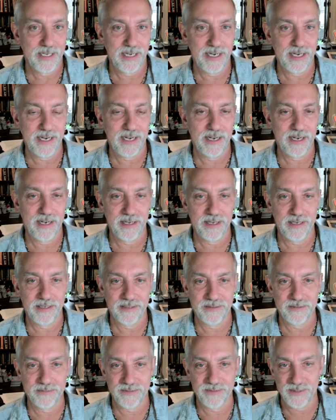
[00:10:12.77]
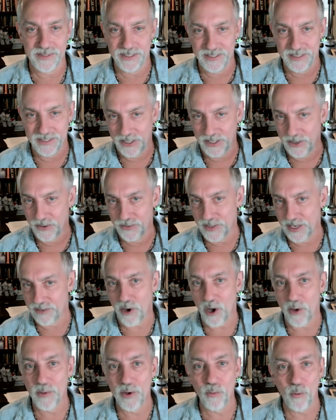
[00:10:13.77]
and you know
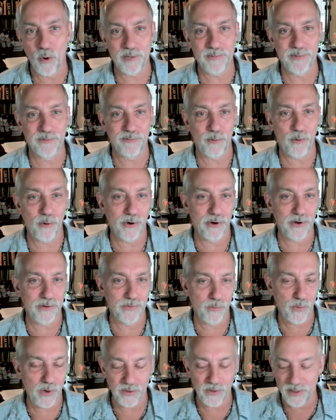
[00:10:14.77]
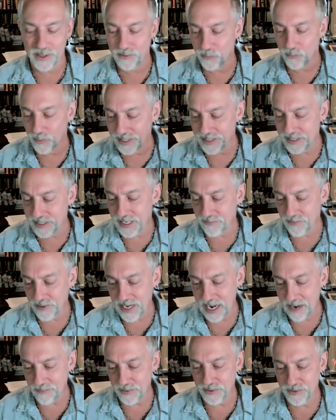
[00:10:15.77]
they've all been worked before. Whether they really had
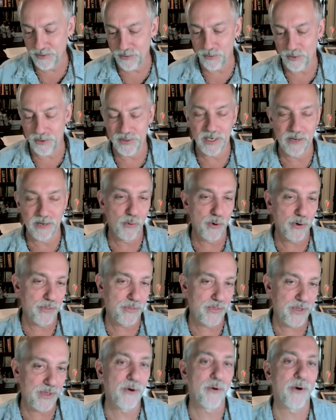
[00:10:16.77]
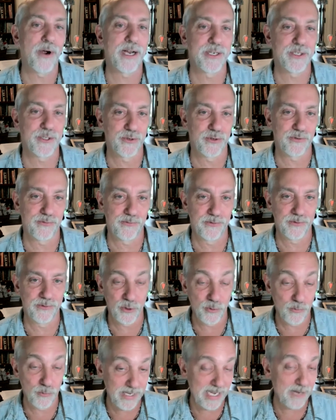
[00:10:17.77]
ever happened or they were theorized to have
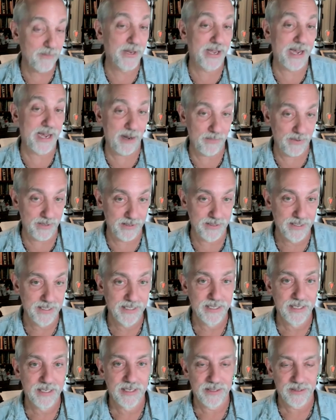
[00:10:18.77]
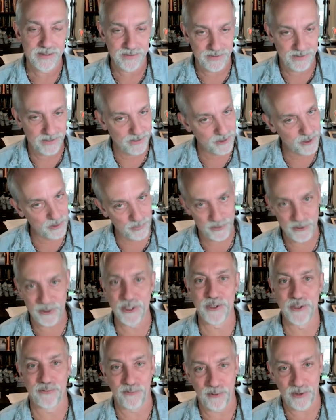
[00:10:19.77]
to be able to happen, there is a
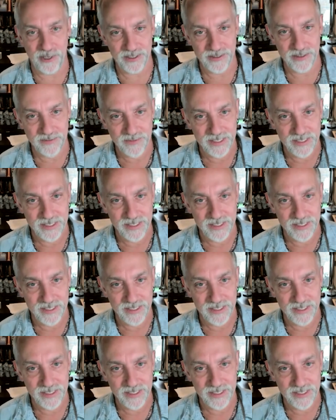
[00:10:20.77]
procedure for it.